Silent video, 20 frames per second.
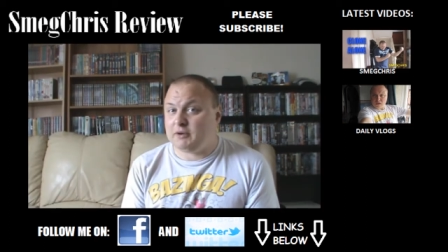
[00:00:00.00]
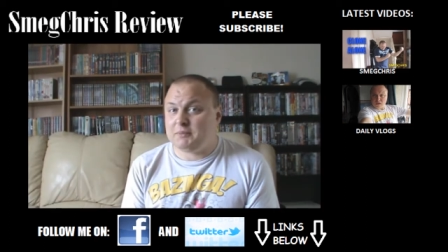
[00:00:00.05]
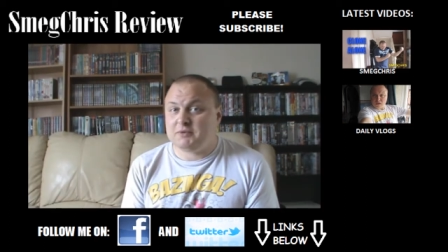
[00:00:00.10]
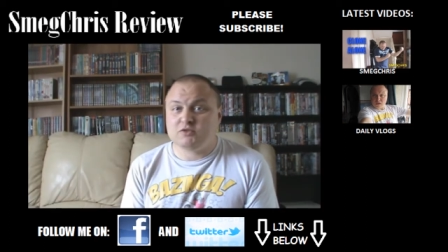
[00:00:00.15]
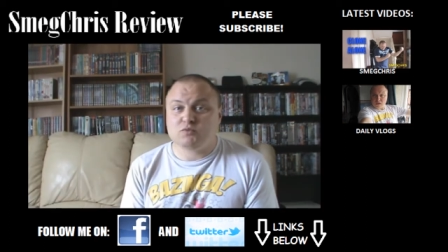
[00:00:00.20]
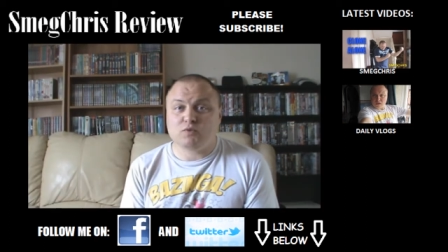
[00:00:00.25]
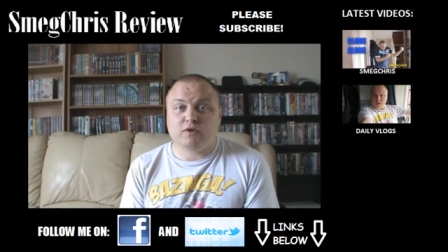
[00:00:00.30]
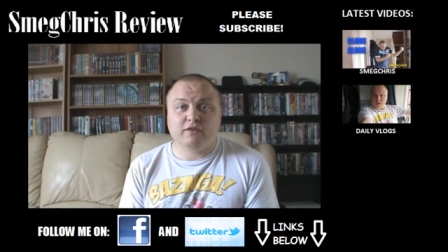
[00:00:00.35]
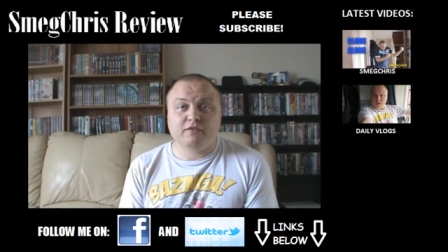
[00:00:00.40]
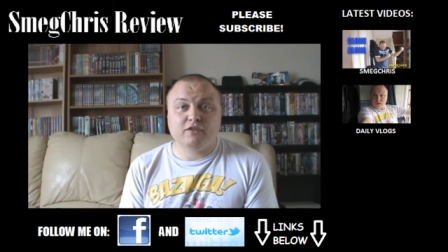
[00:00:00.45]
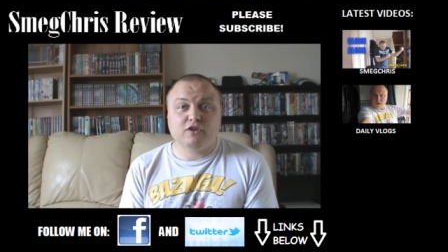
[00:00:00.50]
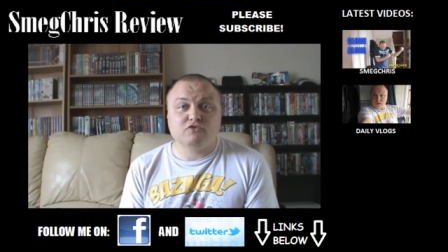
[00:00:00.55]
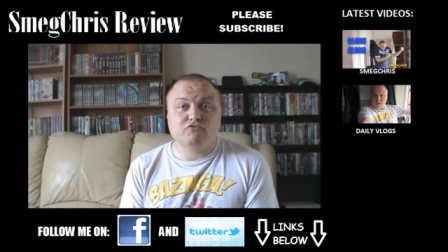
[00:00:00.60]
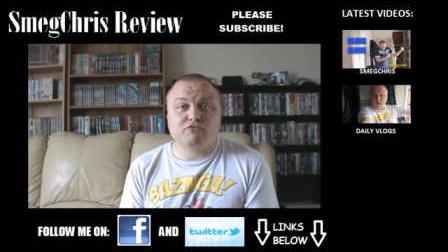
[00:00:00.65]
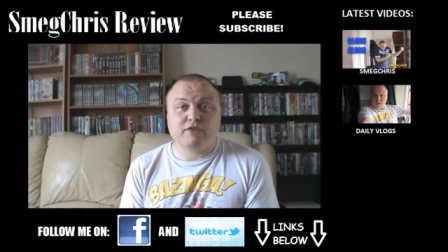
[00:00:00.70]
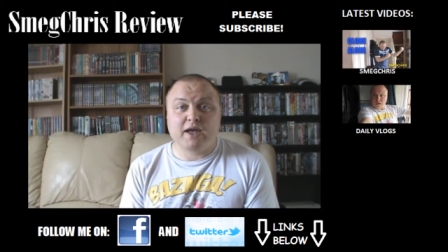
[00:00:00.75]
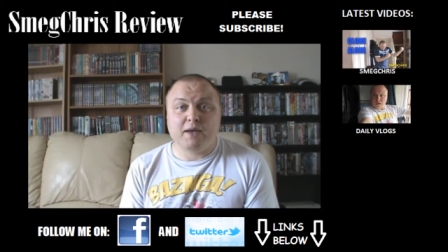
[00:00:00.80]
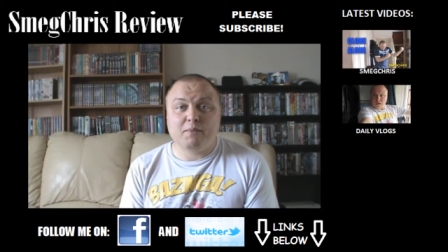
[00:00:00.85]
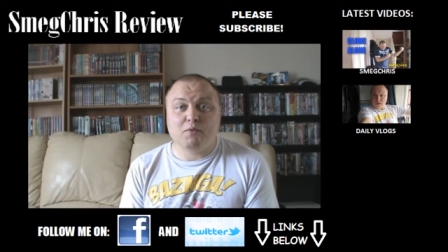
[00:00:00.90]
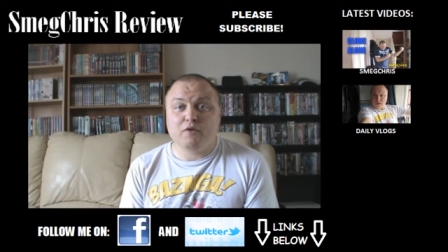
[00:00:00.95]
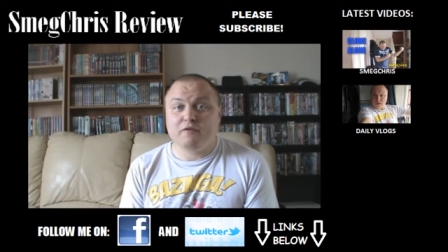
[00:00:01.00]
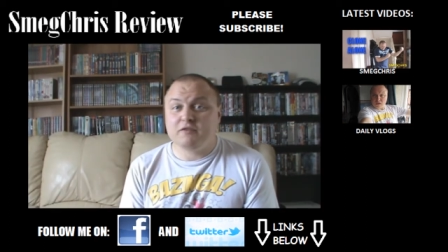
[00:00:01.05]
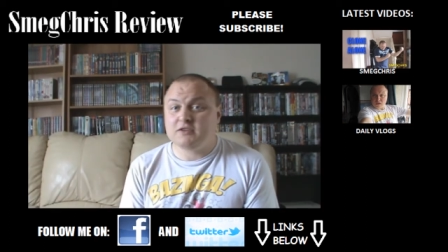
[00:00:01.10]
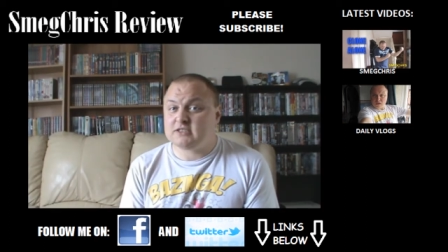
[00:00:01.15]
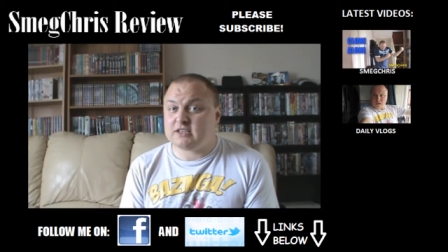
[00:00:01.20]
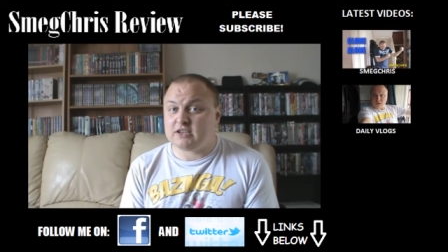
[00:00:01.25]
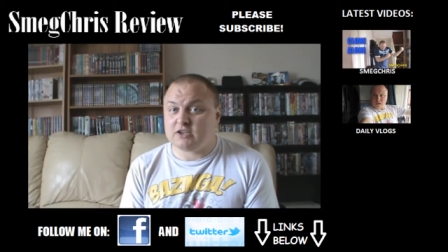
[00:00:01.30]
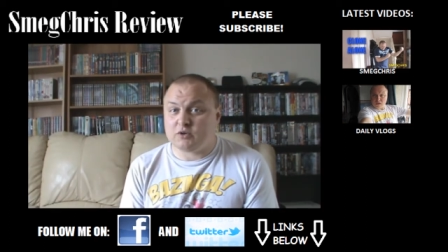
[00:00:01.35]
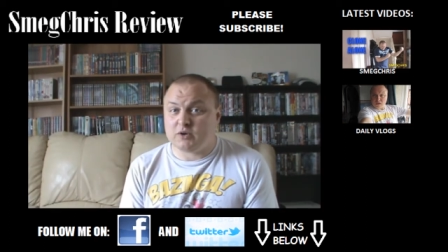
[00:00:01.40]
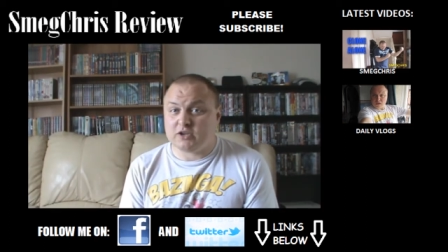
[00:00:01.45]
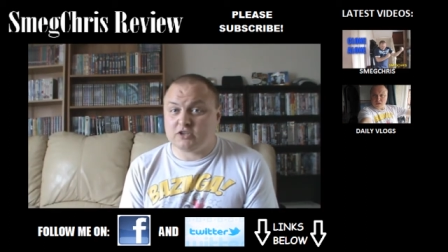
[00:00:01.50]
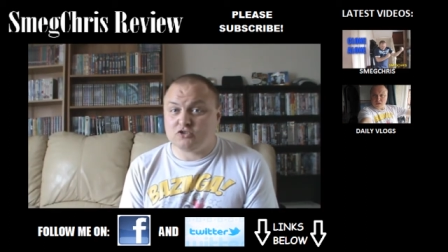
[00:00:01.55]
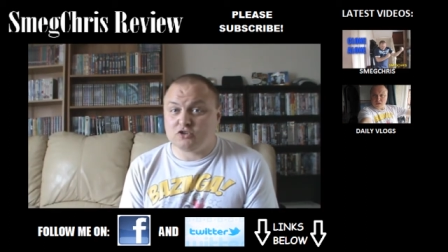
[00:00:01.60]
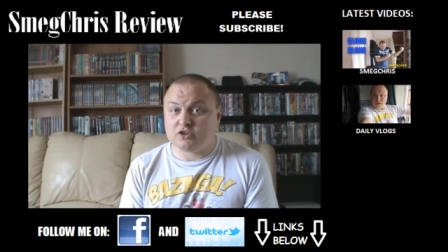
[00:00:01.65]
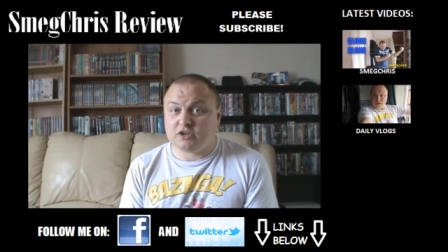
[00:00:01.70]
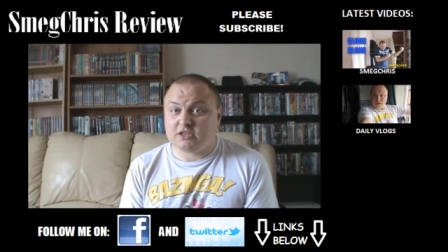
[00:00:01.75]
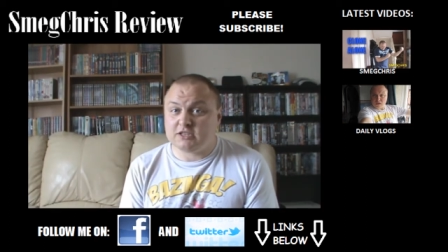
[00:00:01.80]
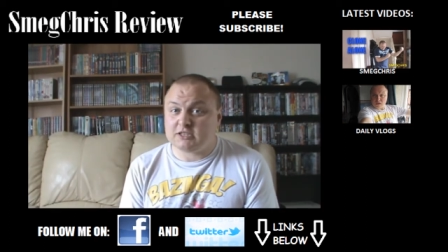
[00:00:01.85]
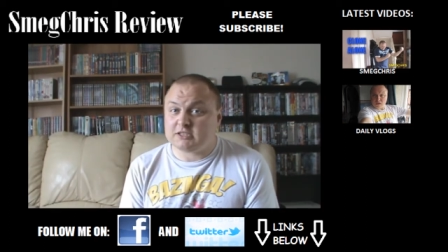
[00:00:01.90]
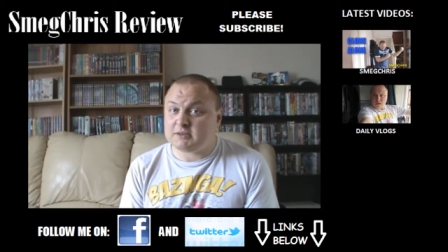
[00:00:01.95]
Rim is one of those rare movies that you
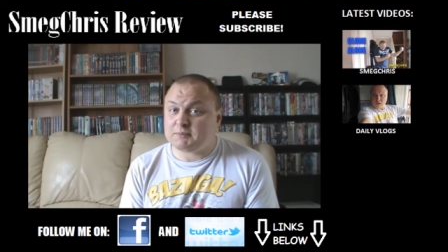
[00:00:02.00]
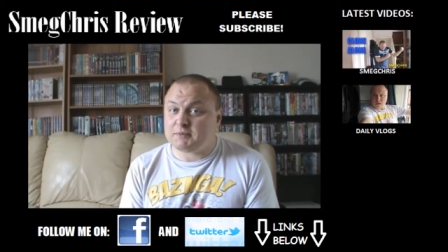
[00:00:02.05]
enjoy